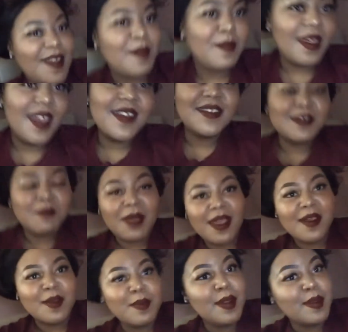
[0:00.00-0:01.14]
am back to my
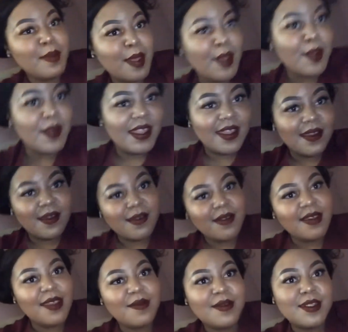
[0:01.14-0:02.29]
humble abode now.
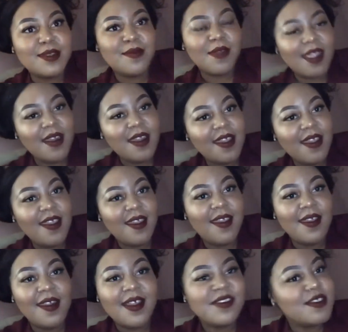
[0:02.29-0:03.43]
It was raining
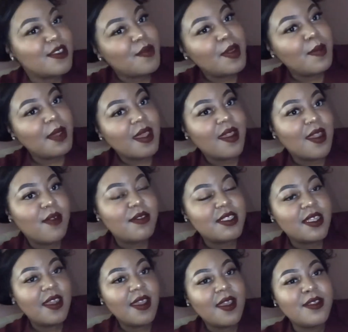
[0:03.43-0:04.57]
and I just didn't want to be out long
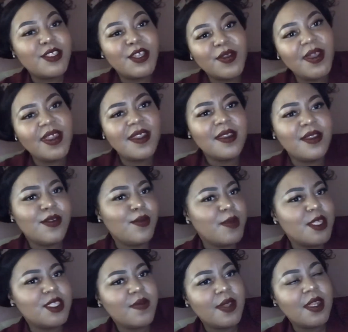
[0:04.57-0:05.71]
today, so I didn't do
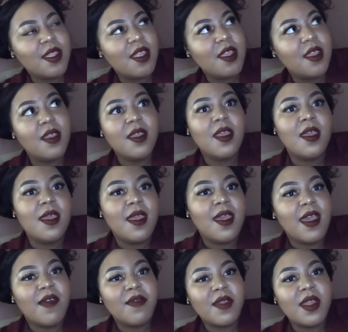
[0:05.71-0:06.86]
much of anything
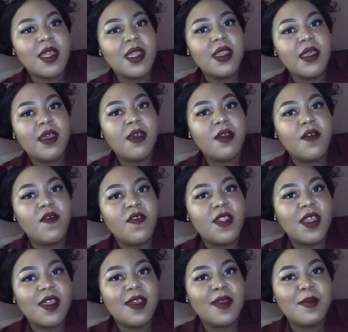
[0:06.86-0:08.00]
after I left.
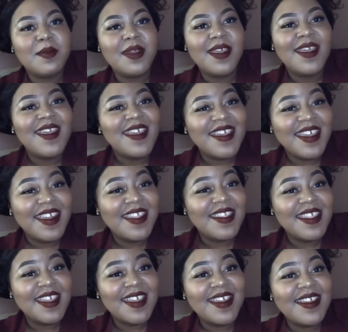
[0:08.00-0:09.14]
Getting
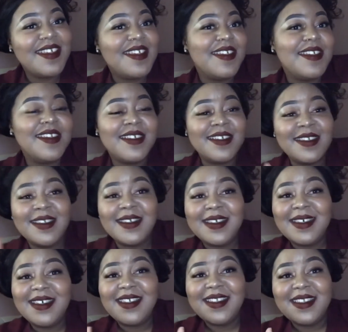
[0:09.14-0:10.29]
that
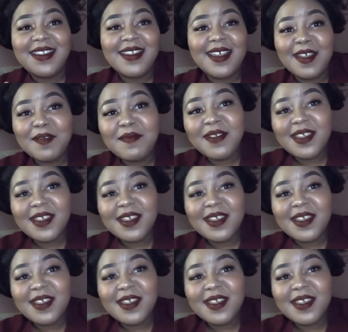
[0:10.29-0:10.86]
not